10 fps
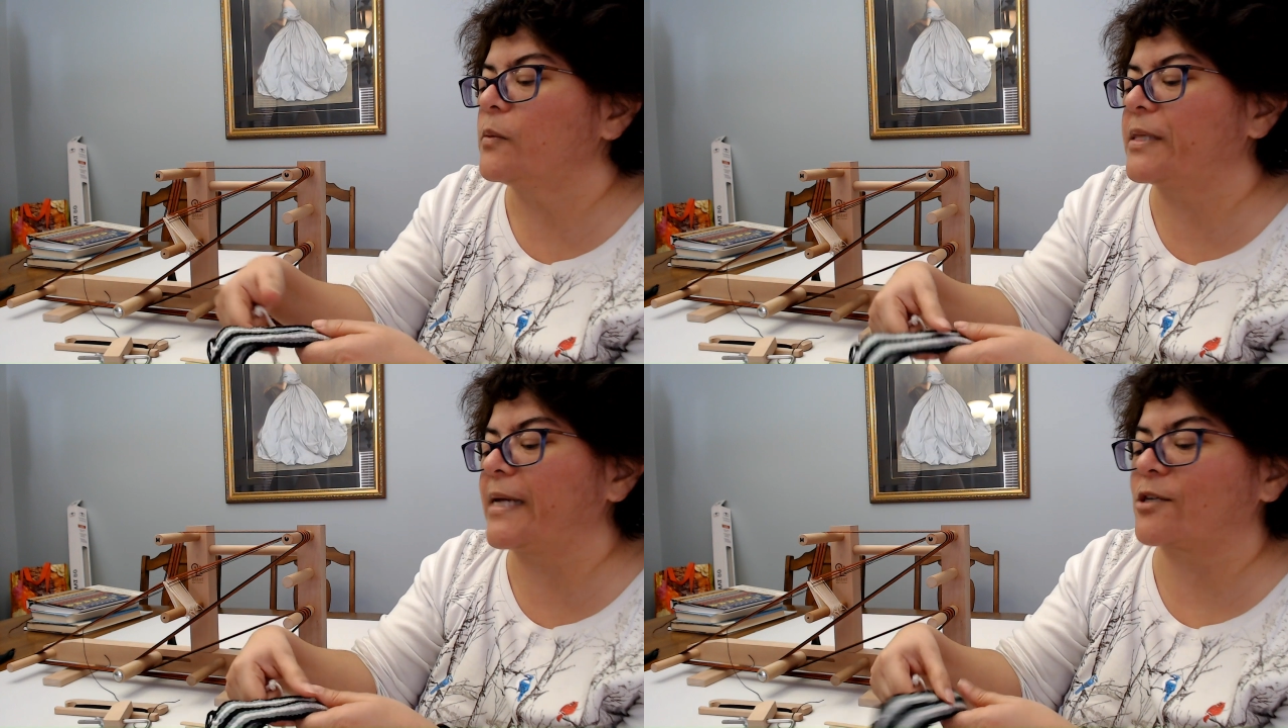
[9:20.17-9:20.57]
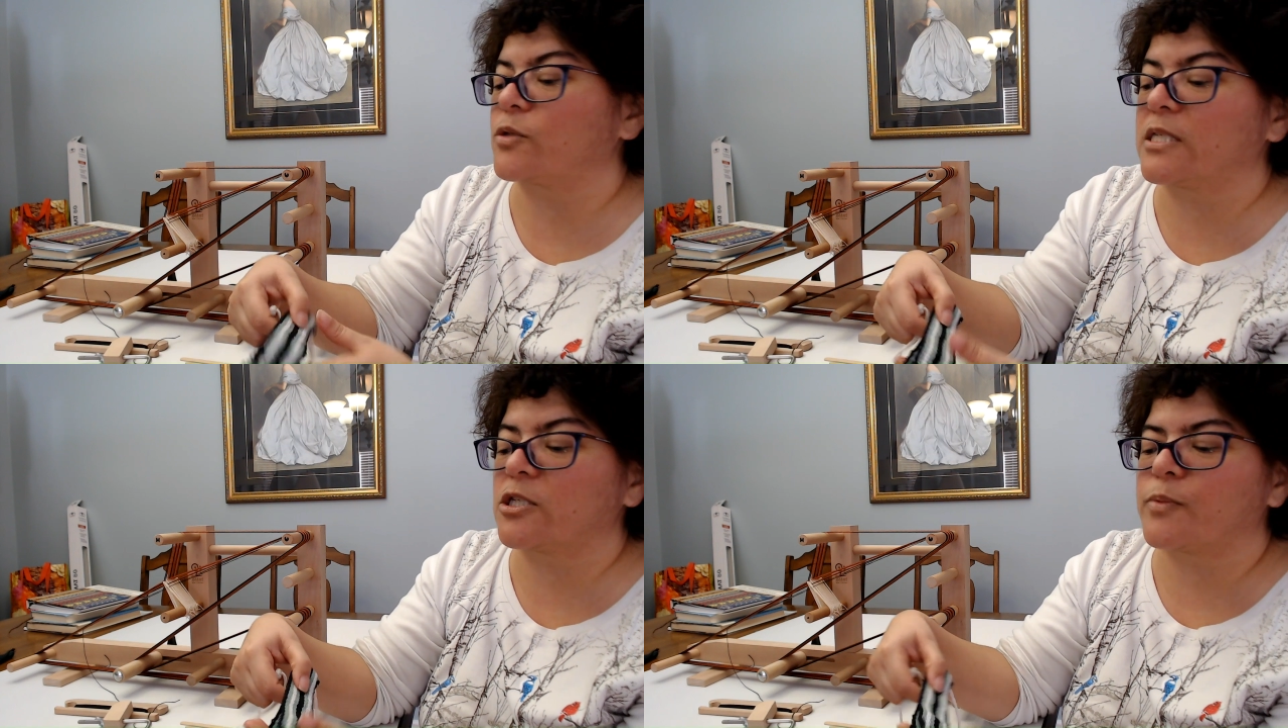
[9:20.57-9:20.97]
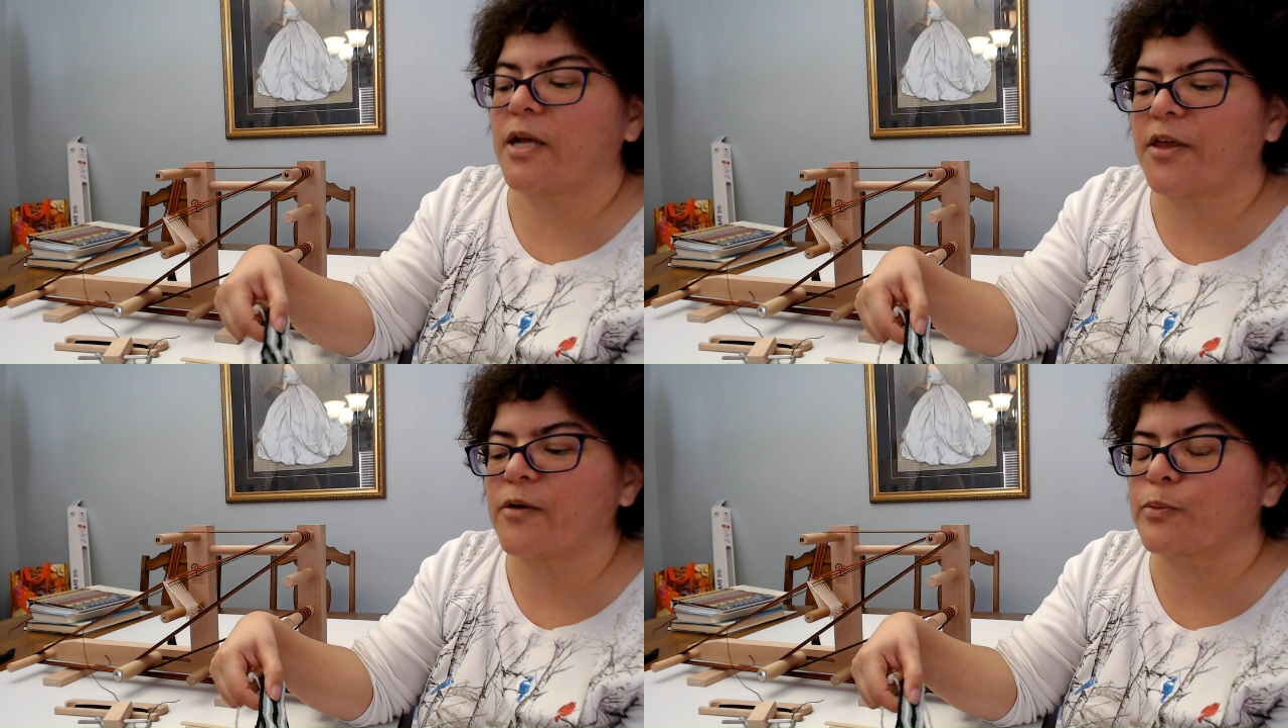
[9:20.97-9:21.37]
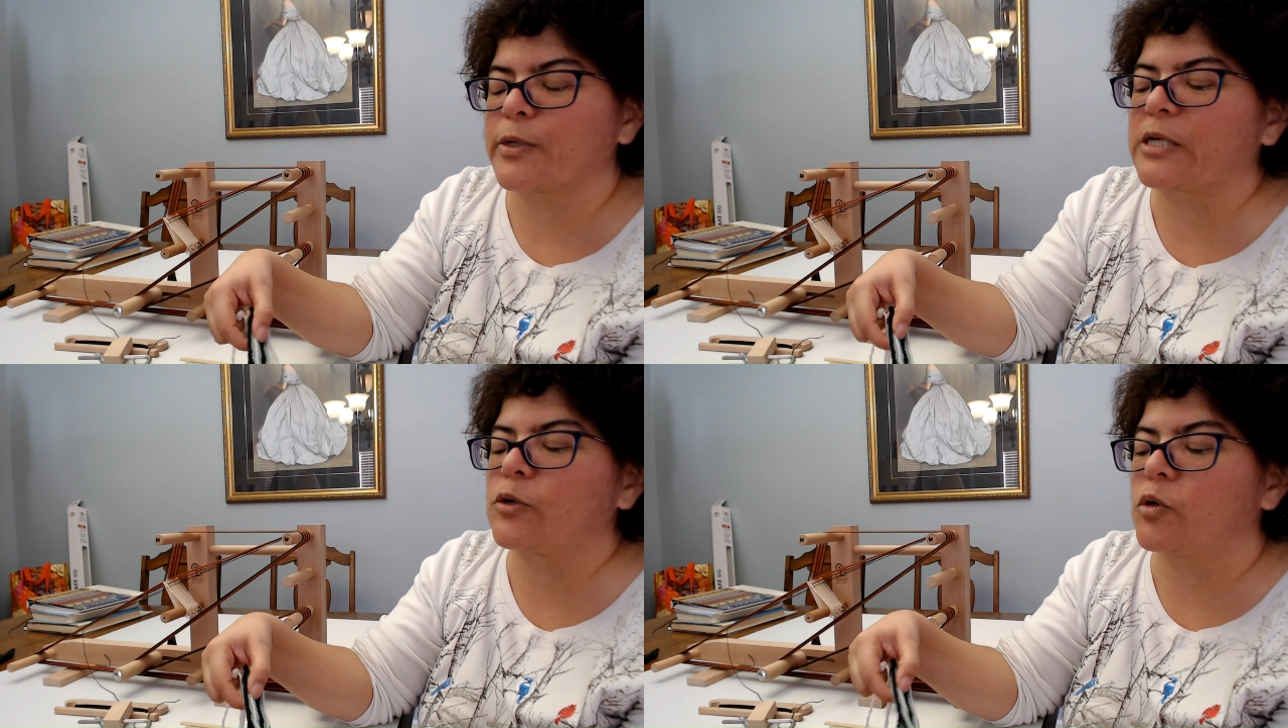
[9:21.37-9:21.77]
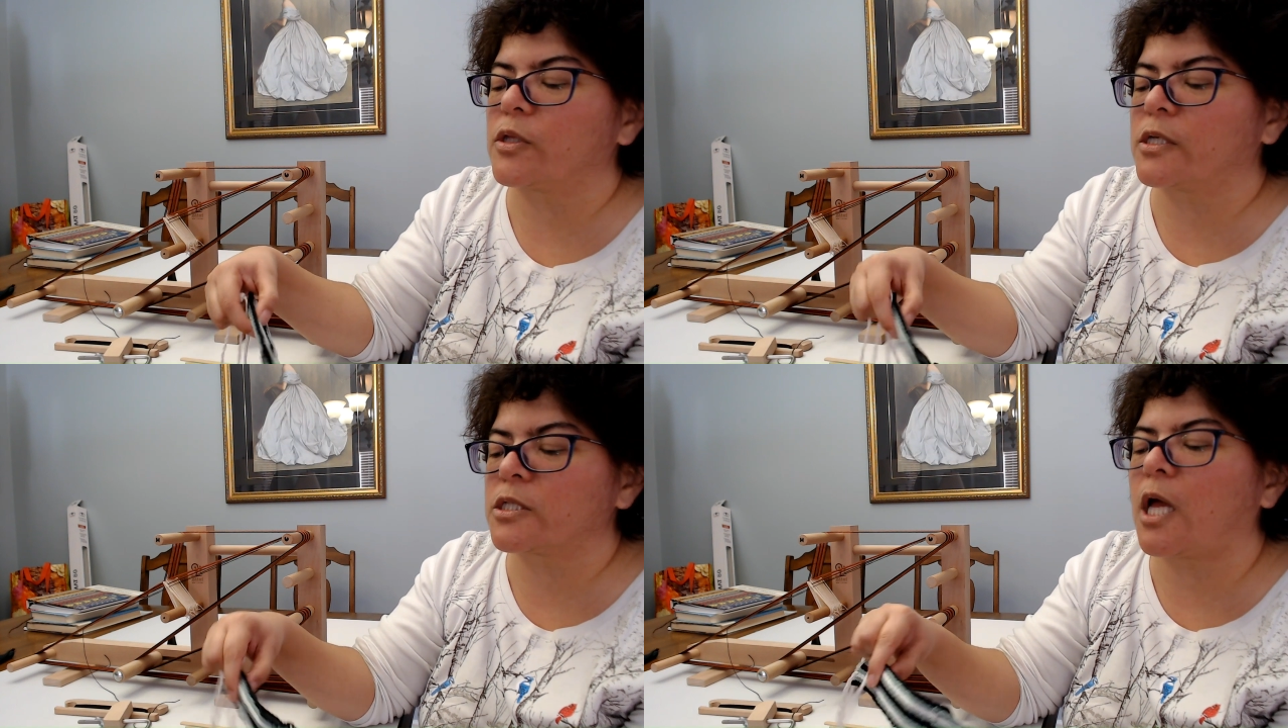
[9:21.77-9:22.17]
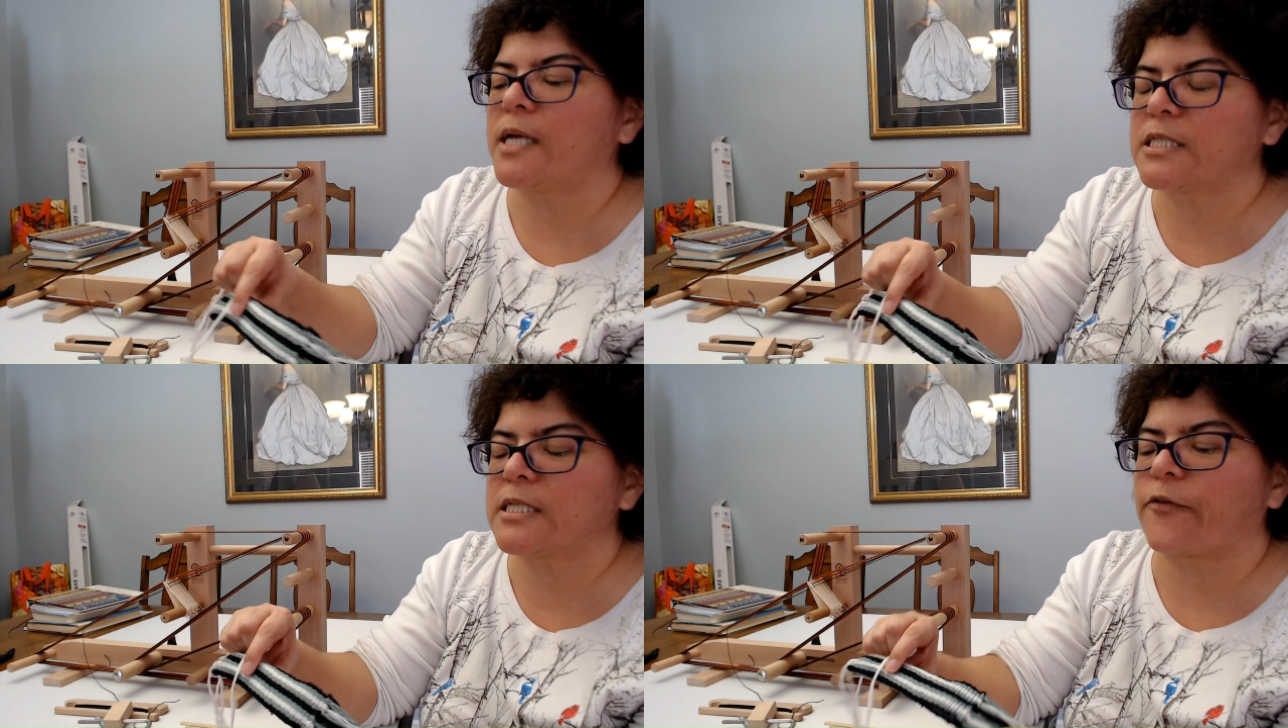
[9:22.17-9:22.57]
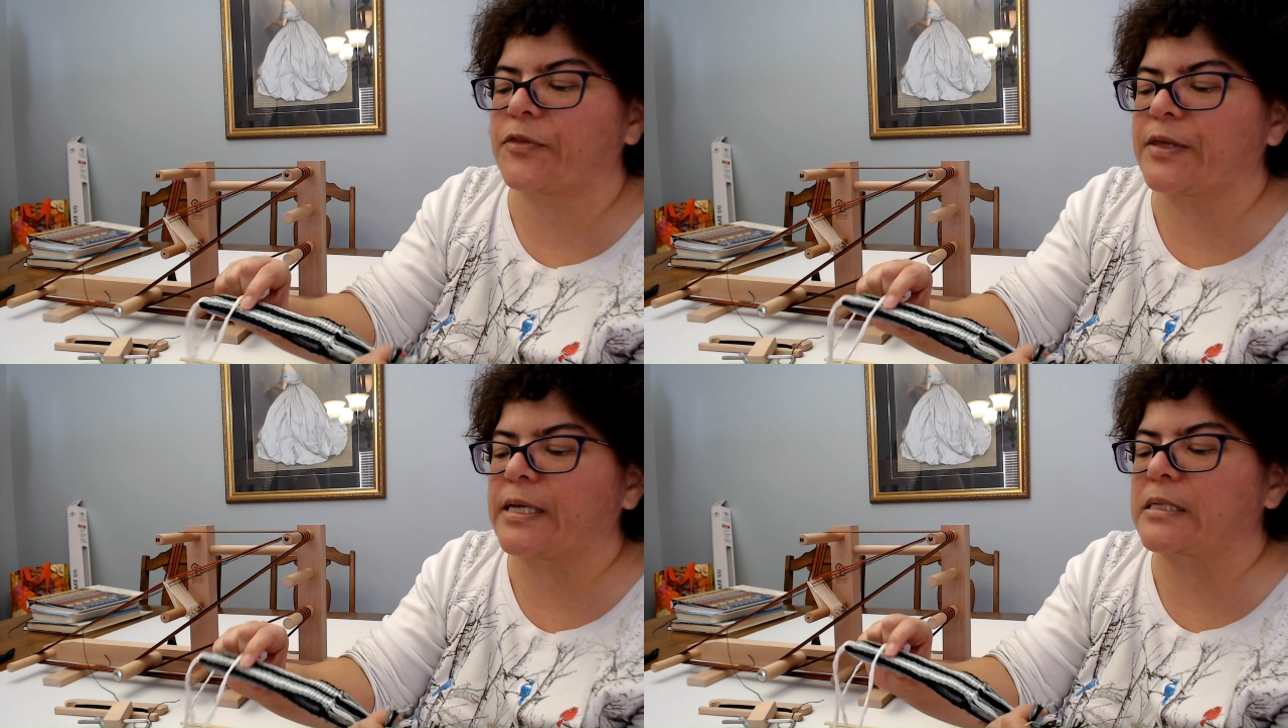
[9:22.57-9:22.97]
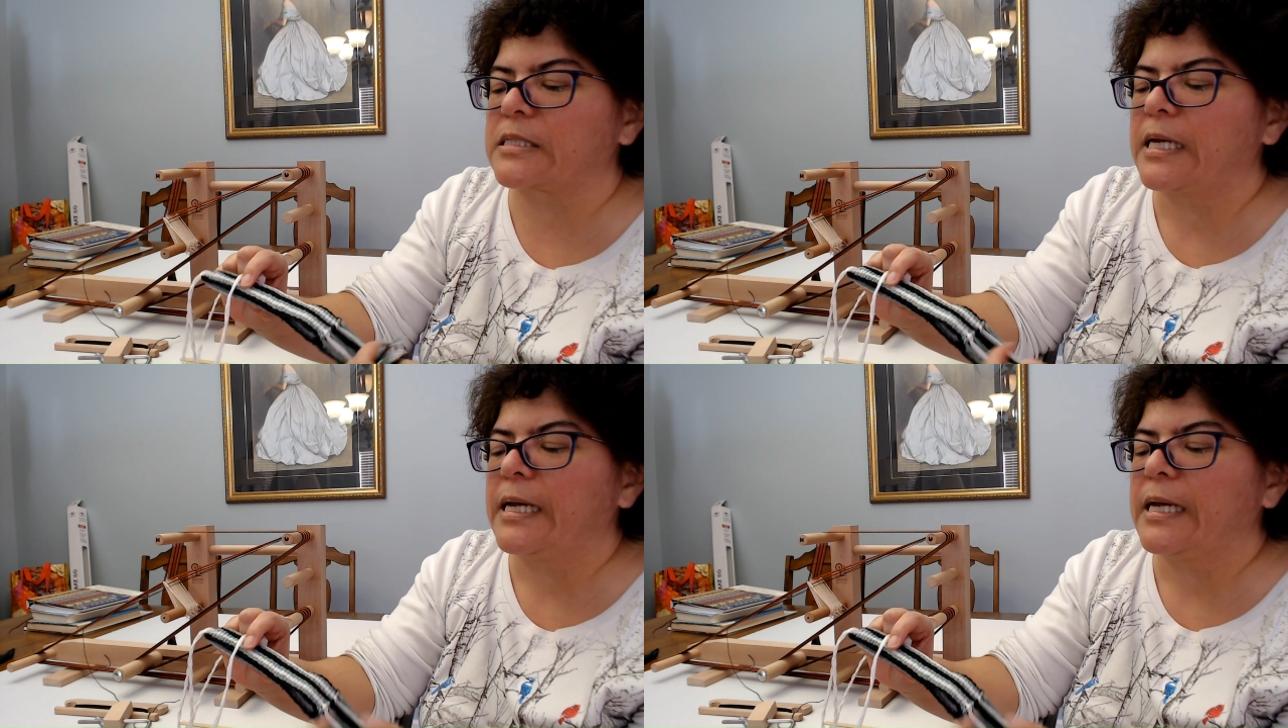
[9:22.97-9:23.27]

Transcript: actual scissors. But I thought it was pretty cool. There's lots of different things.